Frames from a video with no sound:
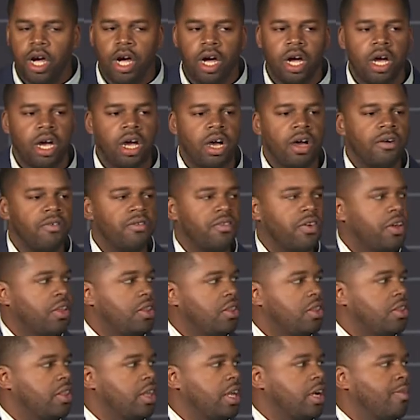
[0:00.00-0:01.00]
of
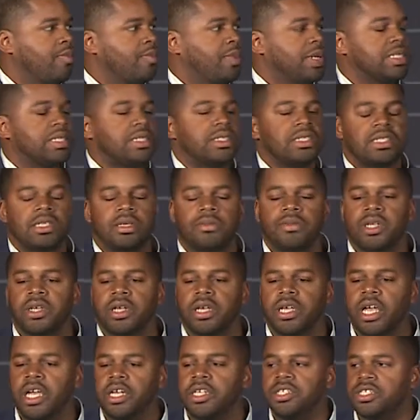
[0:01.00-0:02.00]
their business
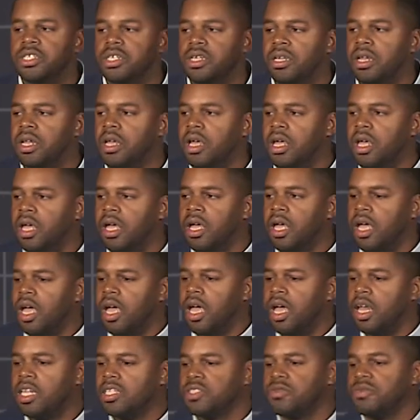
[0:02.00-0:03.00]
communication.
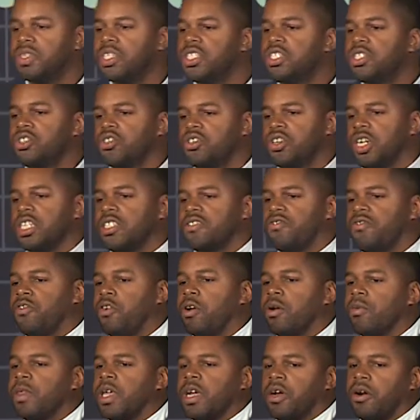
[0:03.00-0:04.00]
And it's really
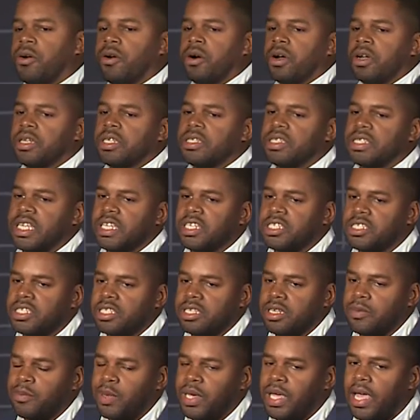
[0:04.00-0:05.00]
transformed their
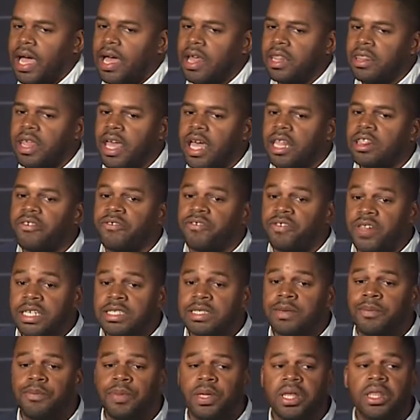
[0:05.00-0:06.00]
organization. And beyond that, the
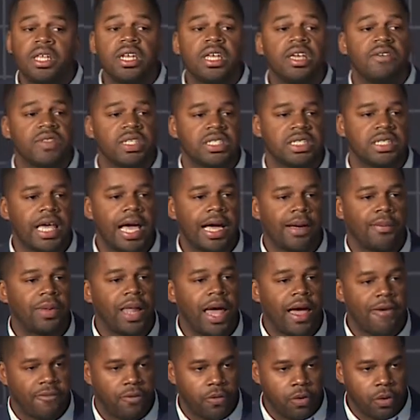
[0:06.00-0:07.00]
flexibility of the Slack
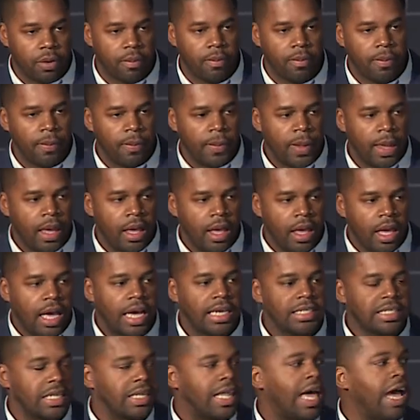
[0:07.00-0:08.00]
platform
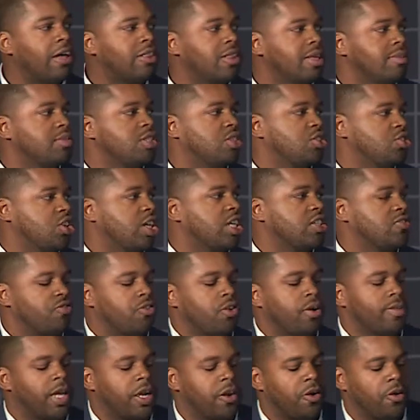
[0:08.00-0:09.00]
has allowed them to
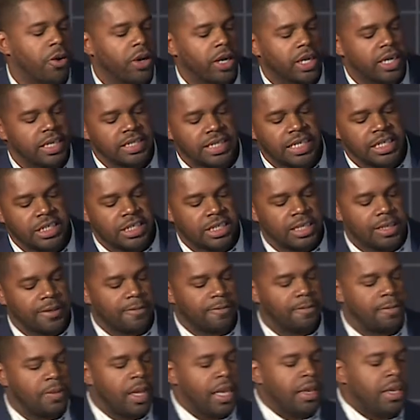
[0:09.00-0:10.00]
transform their organization.
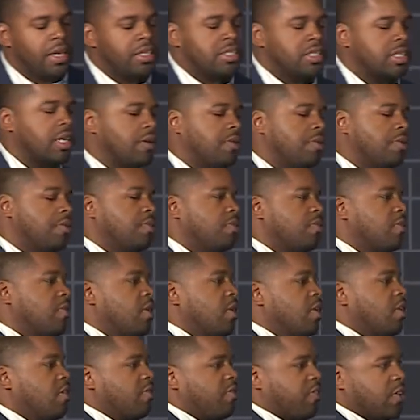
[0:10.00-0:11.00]
So,
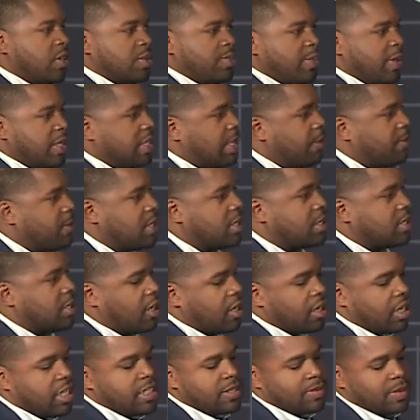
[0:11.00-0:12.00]
first place I want to
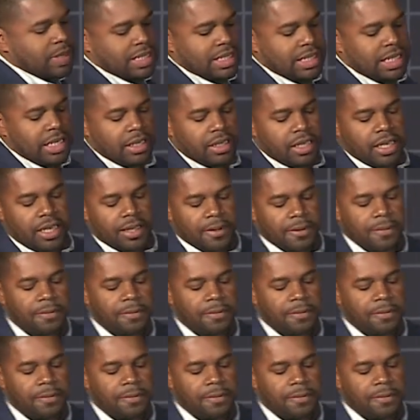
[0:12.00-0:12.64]
start is with Sidley.